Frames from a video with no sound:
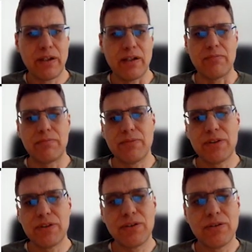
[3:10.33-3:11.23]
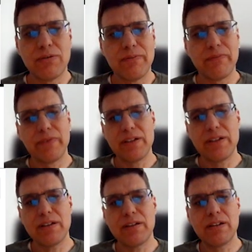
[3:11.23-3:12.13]
Yeah, so
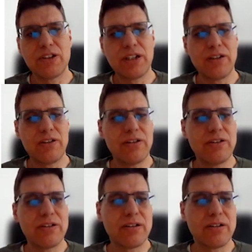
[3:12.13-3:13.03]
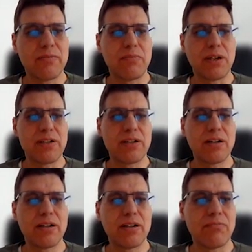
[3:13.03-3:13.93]
these are the changes, and
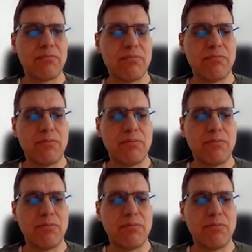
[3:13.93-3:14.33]
basically